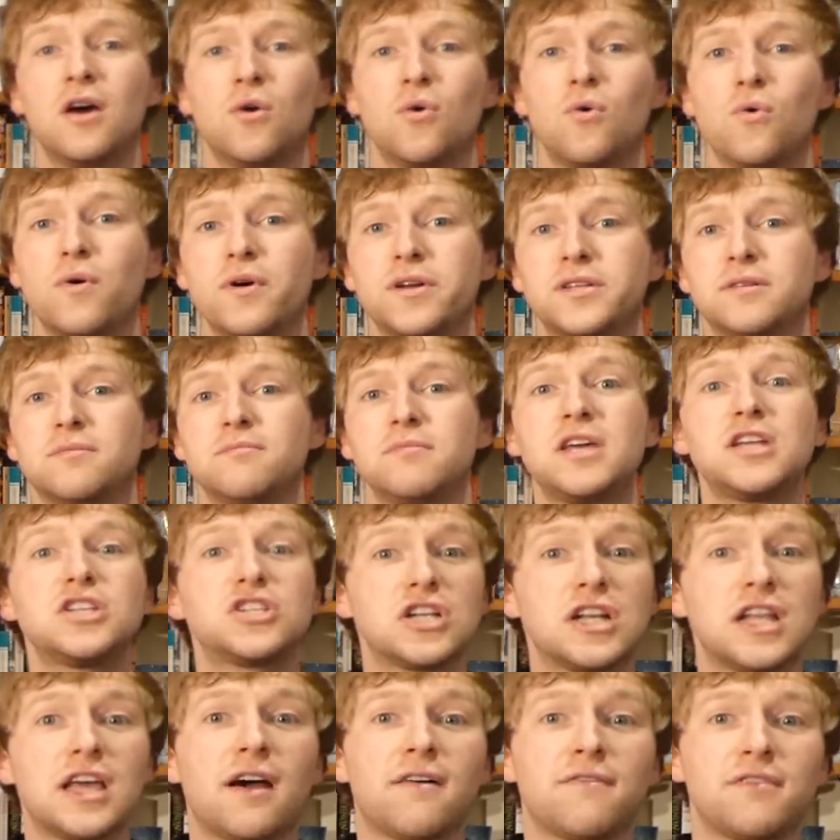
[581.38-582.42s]
always
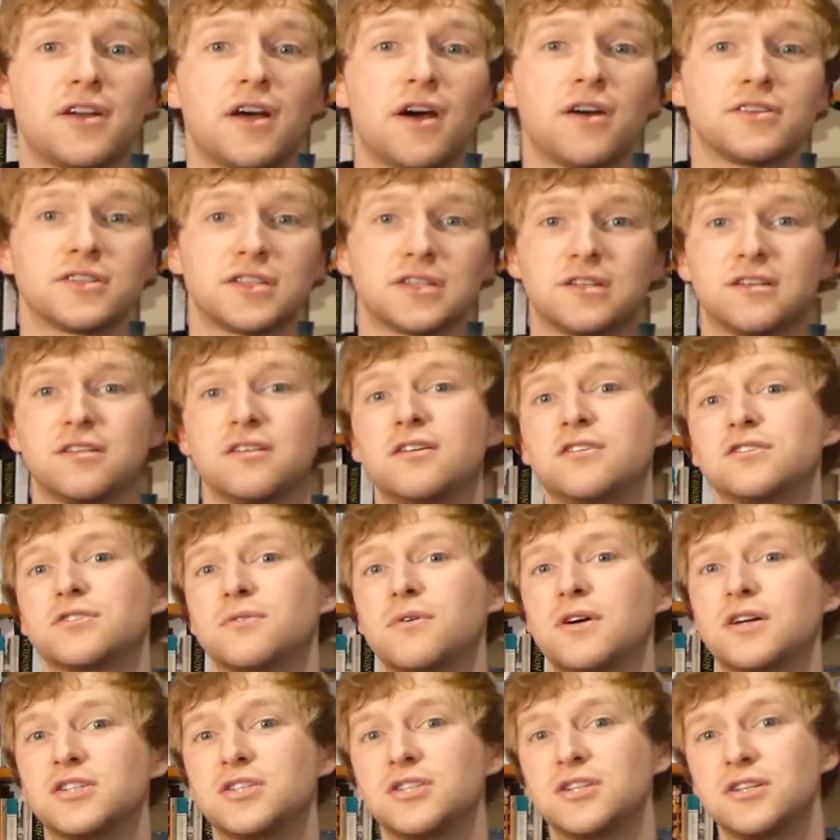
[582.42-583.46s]
immediately have an answer to those
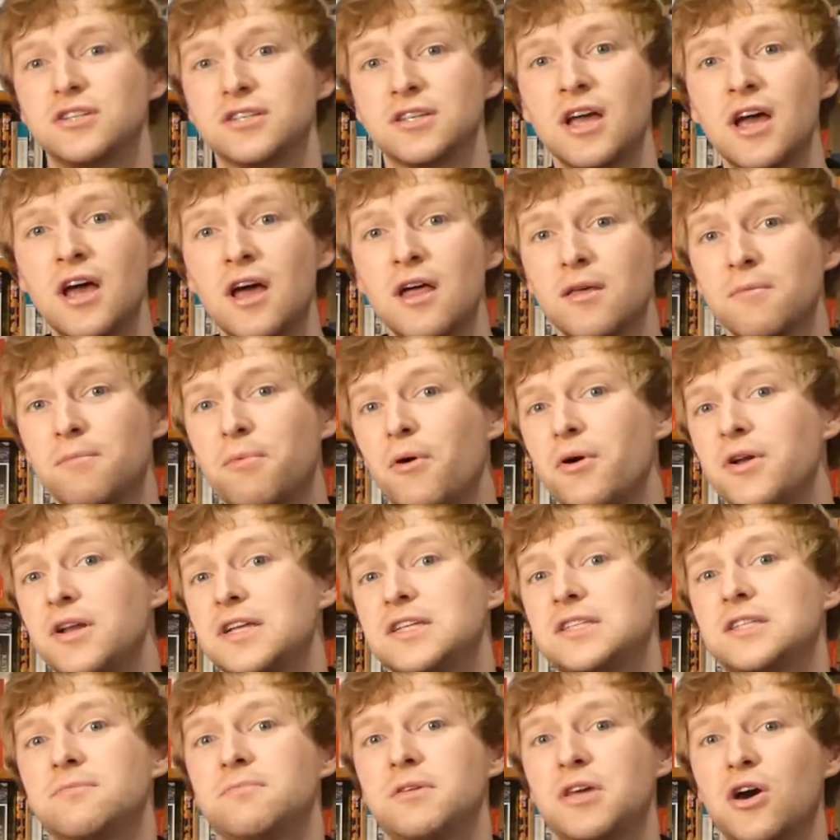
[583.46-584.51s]
questions. The point
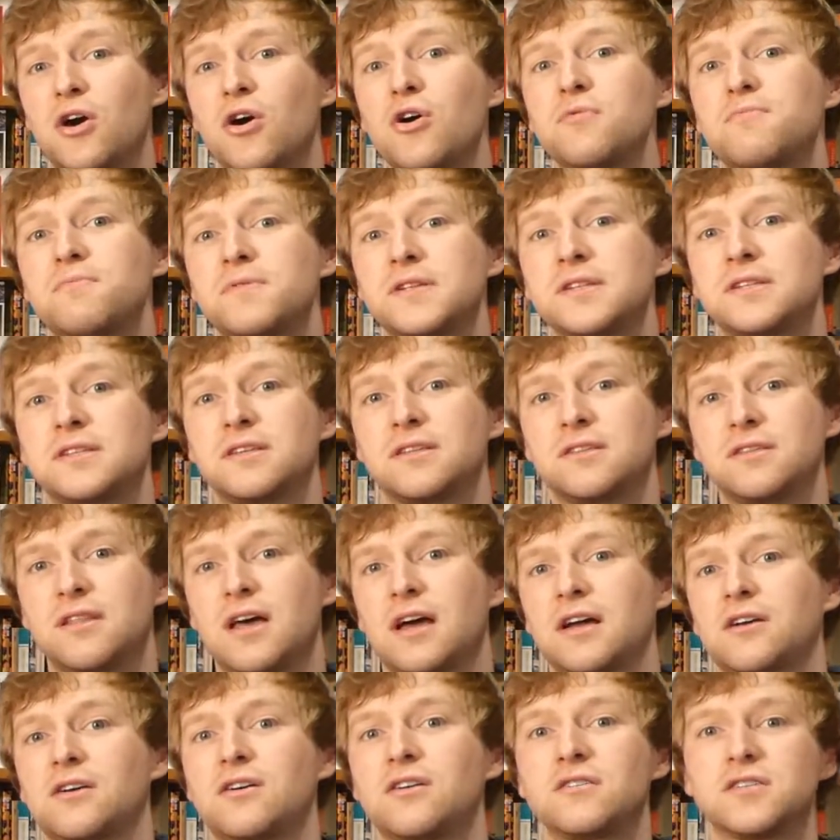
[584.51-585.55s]
is to be open to
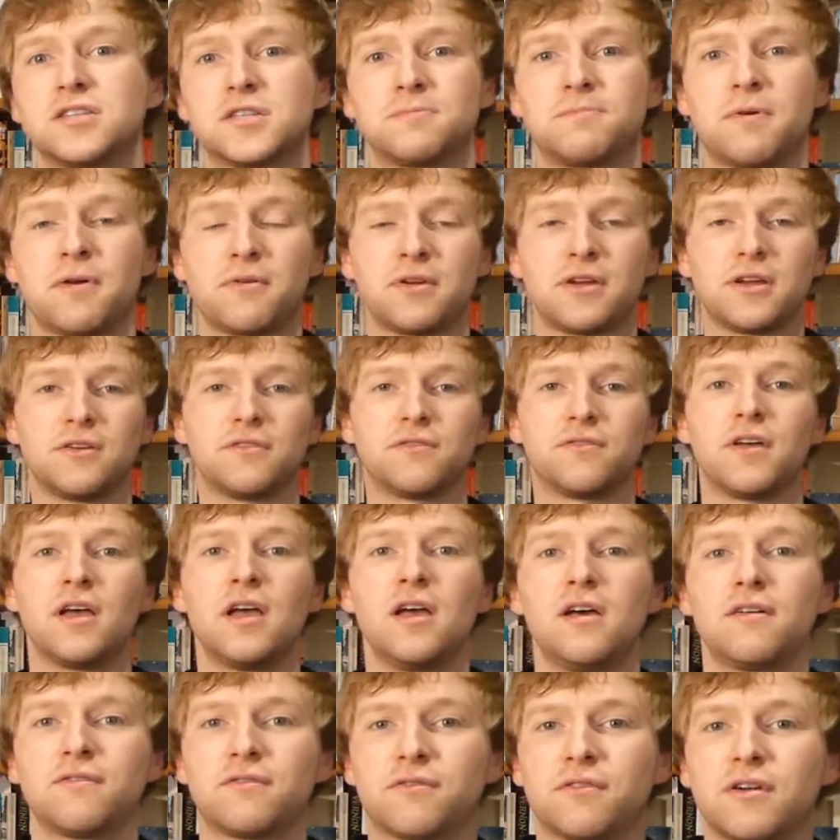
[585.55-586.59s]
that kind of spirit of
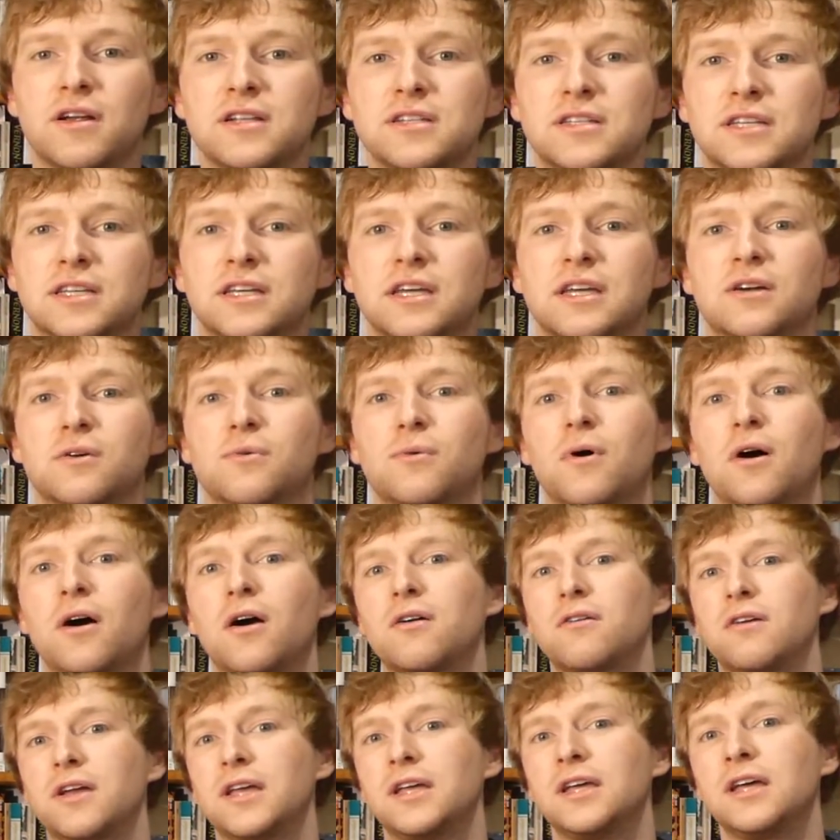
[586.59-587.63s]
forensic
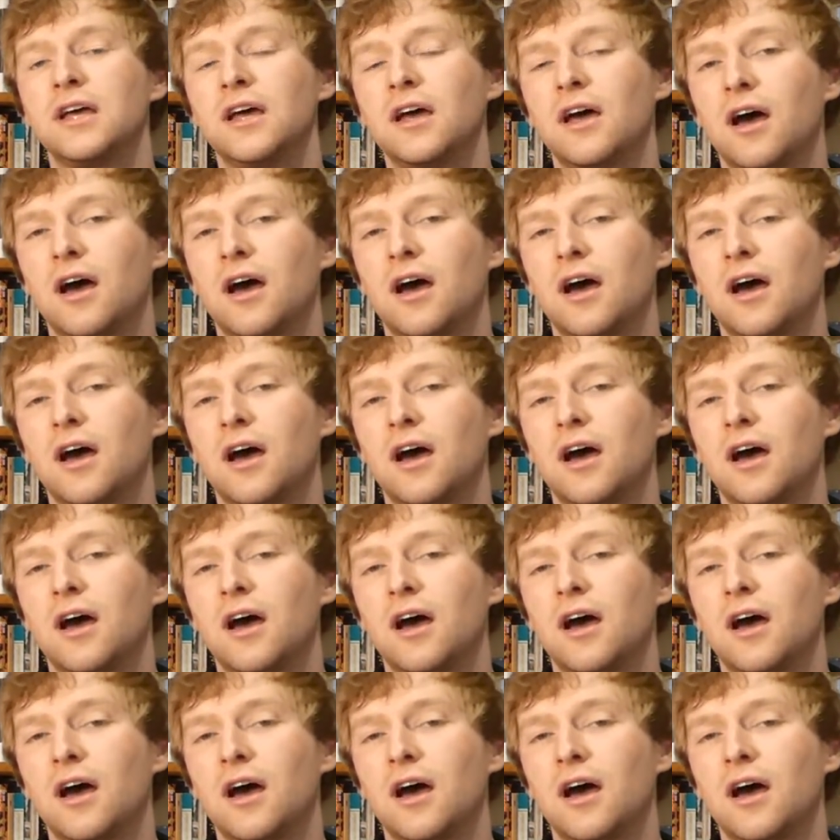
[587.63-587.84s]
inquiry.